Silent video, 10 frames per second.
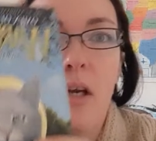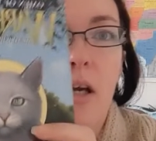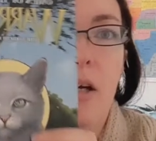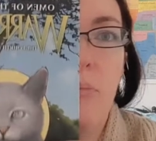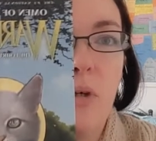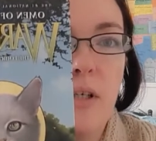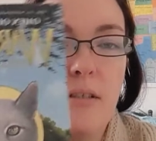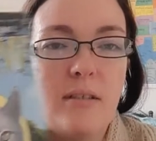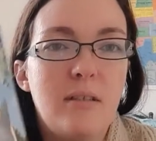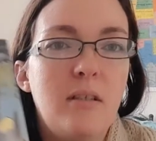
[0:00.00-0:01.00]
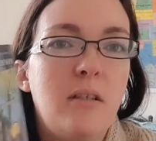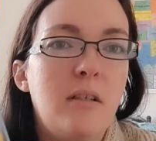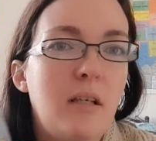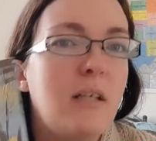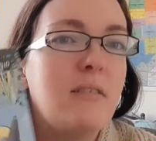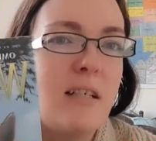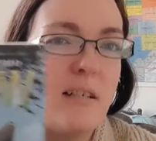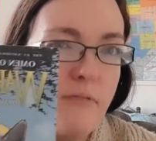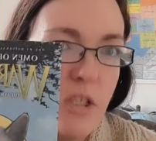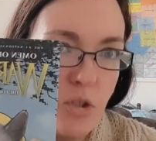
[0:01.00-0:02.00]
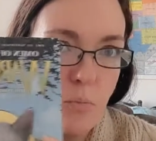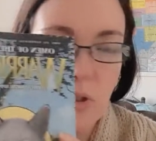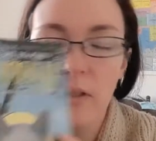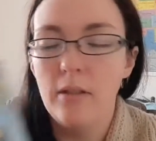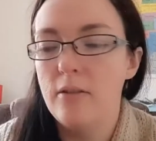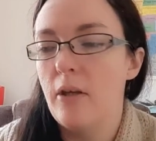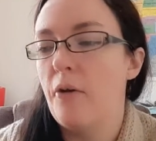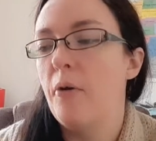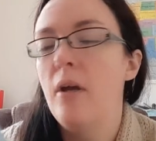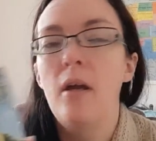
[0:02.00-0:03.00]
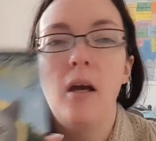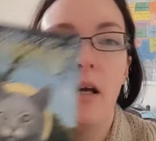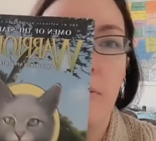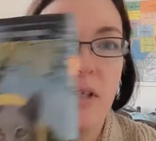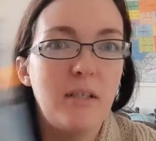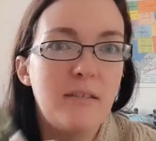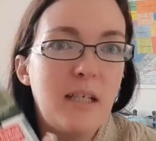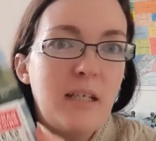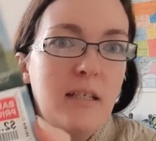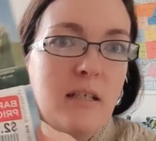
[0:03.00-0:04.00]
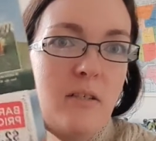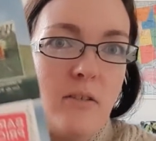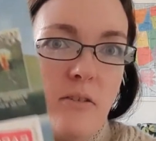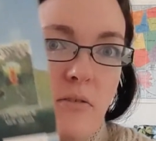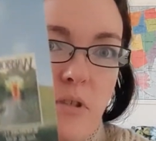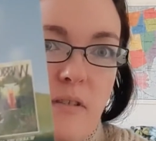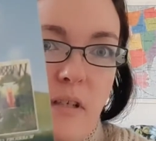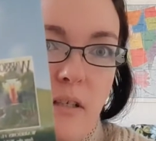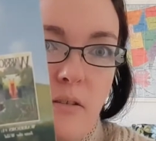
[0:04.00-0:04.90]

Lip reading: but it's an adventure book. So it is a series as